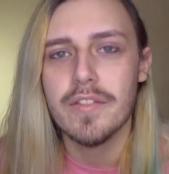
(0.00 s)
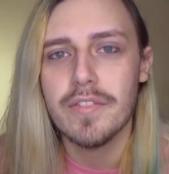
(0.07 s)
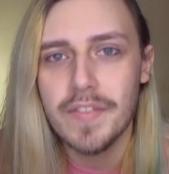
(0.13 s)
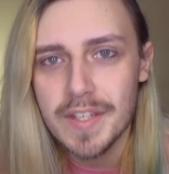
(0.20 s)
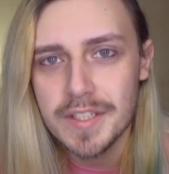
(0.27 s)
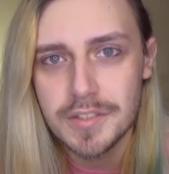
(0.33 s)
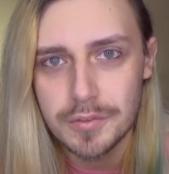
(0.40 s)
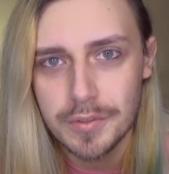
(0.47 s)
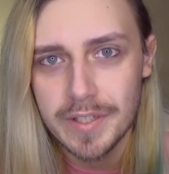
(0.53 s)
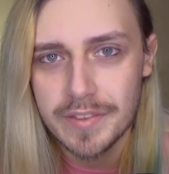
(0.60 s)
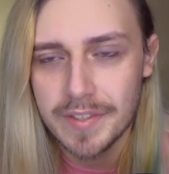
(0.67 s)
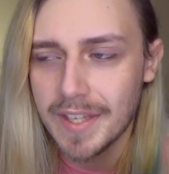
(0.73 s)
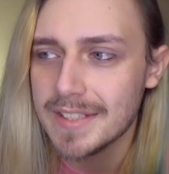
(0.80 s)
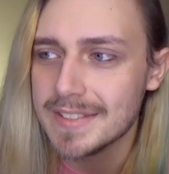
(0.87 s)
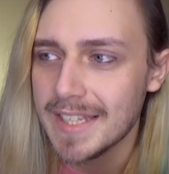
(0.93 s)
These 3
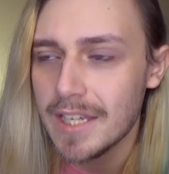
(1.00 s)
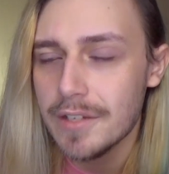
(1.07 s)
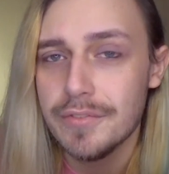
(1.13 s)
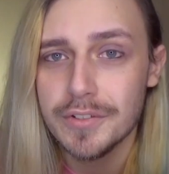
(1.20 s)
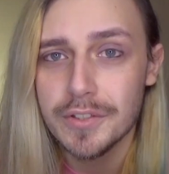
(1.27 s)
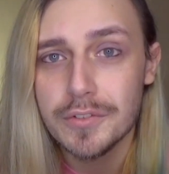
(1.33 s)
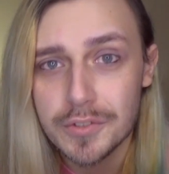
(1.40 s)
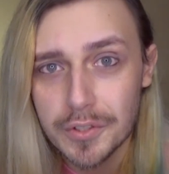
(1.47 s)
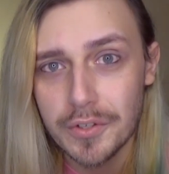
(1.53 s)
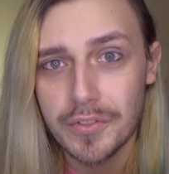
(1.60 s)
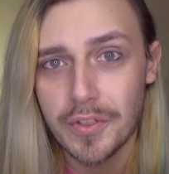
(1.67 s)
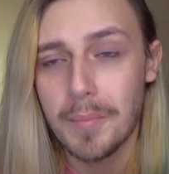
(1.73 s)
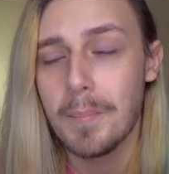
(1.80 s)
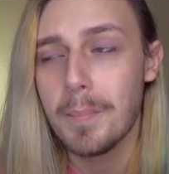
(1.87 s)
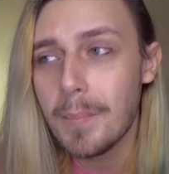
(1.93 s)
things, if you do
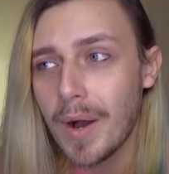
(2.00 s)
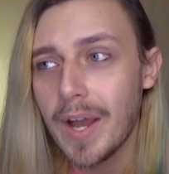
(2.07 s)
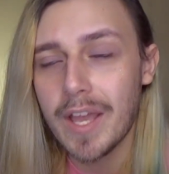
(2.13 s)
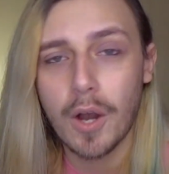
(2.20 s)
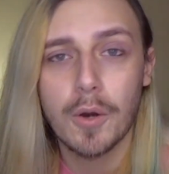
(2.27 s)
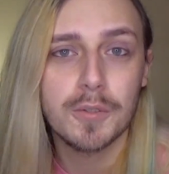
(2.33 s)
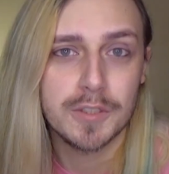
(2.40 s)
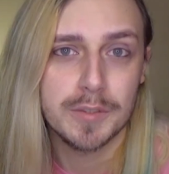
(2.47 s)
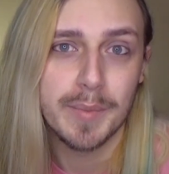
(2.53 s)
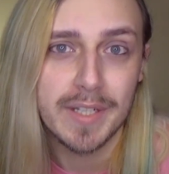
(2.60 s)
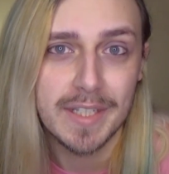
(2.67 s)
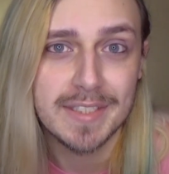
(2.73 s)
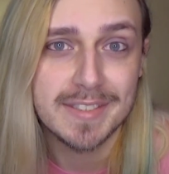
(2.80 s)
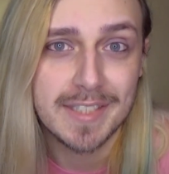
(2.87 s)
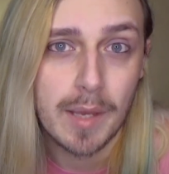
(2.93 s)
them, might
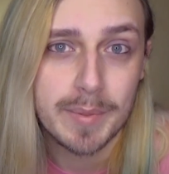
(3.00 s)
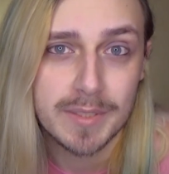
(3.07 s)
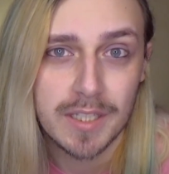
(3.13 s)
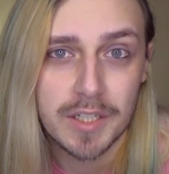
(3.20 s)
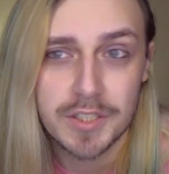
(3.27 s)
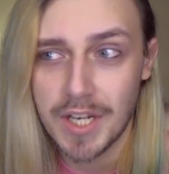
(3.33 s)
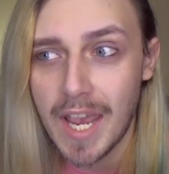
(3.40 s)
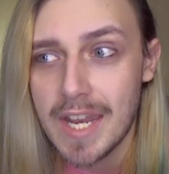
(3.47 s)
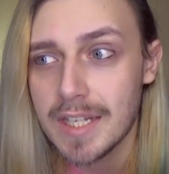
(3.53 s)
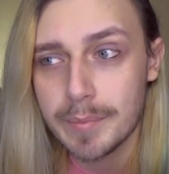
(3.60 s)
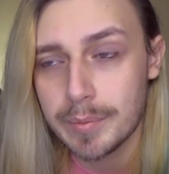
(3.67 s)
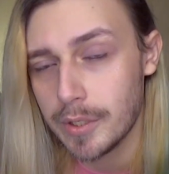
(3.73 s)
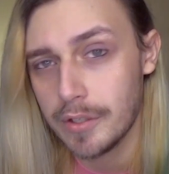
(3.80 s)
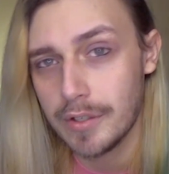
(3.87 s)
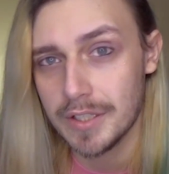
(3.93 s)
ultimately sabotage any
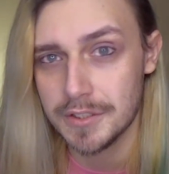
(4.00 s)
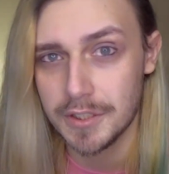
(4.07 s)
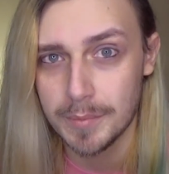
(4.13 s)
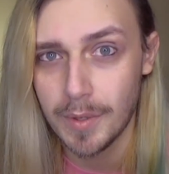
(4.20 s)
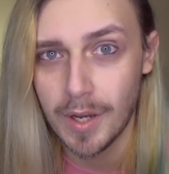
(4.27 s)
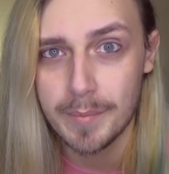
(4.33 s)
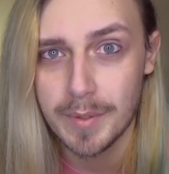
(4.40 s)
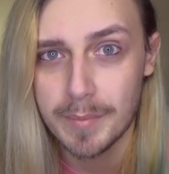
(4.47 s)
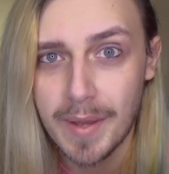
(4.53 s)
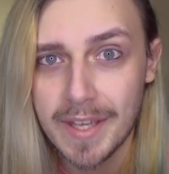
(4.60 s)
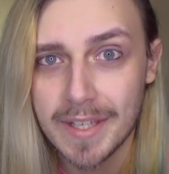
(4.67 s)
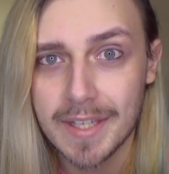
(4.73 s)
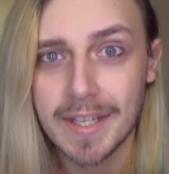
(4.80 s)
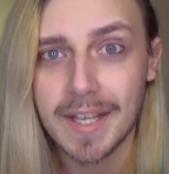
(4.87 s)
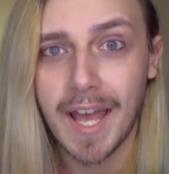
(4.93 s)
progress you might be
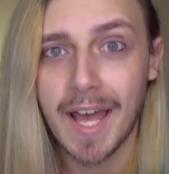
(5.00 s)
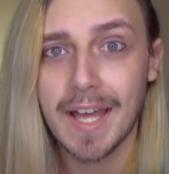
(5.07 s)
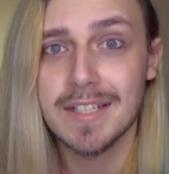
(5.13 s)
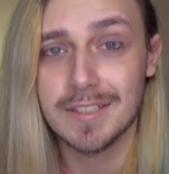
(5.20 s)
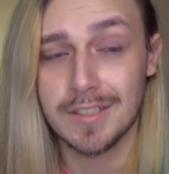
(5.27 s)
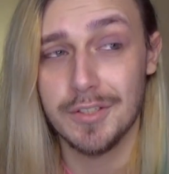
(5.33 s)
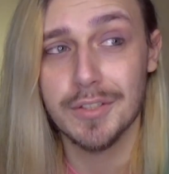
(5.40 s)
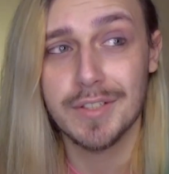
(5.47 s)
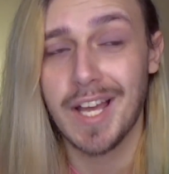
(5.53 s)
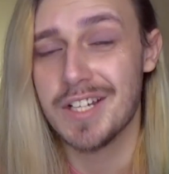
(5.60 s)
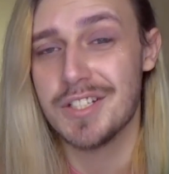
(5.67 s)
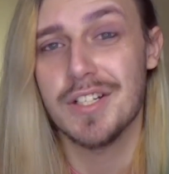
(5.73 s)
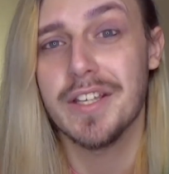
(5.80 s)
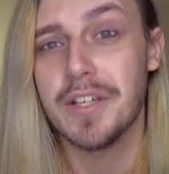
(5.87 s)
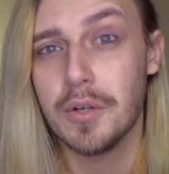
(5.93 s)
making and could
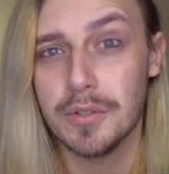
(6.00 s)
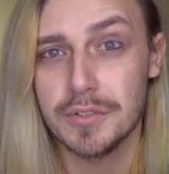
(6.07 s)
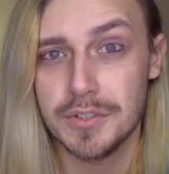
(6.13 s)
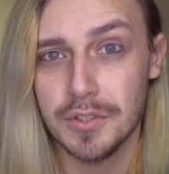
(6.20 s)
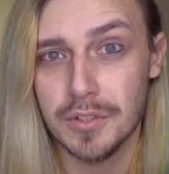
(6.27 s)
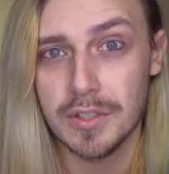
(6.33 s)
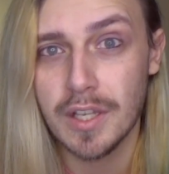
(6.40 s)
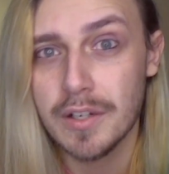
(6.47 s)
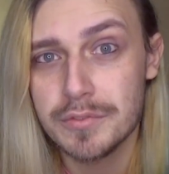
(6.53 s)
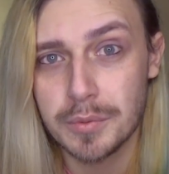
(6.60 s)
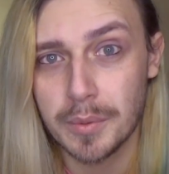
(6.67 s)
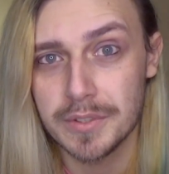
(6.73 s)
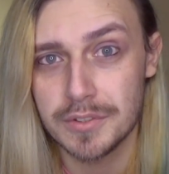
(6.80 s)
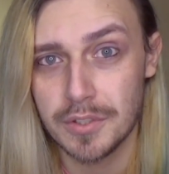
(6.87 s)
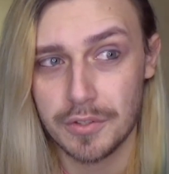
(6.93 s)
actually cause your loved
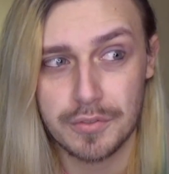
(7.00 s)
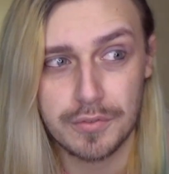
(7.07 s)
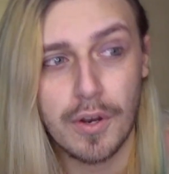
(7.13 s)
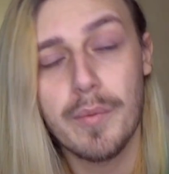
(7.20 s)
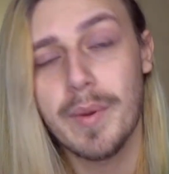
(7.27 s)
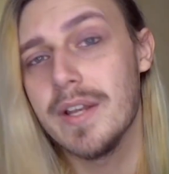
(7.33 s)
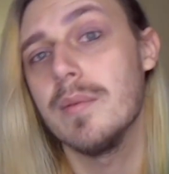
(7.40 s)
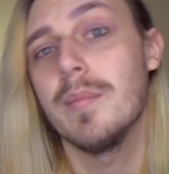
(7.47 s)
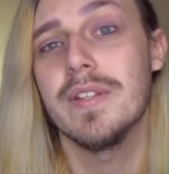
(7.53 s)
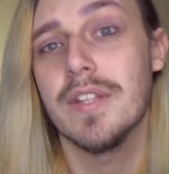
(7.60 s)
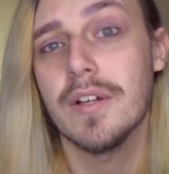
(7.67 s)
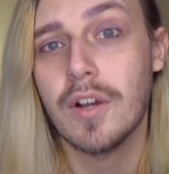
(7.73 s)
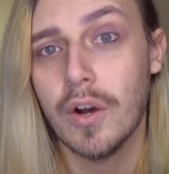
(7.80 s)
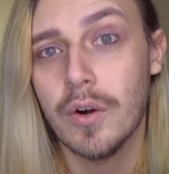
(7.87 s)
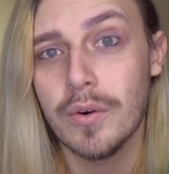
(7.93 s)
one to throw in with the
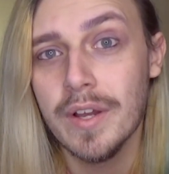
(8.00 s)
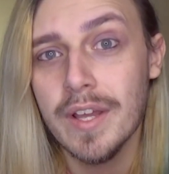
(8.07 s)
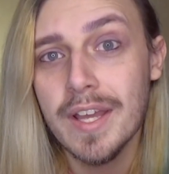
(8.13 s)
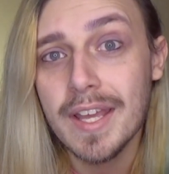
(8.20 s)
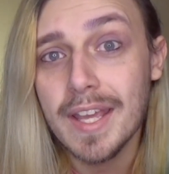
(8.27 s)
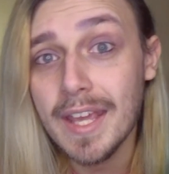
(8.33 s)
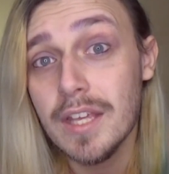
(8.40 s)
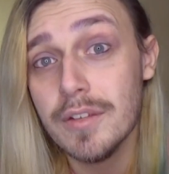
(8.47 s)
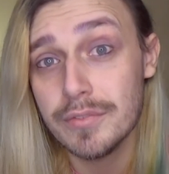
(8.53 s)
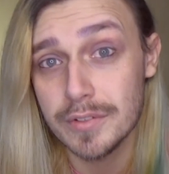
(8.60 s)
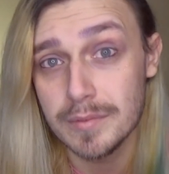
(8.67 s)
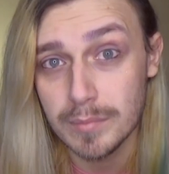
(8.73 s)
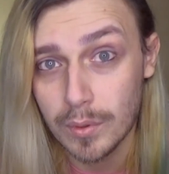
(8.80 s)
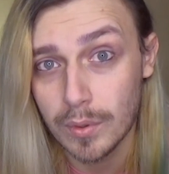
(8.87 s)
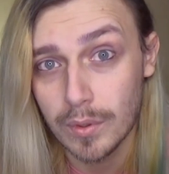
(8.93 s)
cult
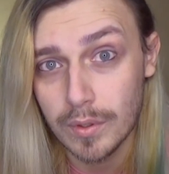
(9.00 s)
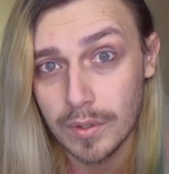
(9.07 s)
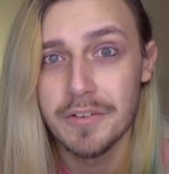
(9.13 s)
even more.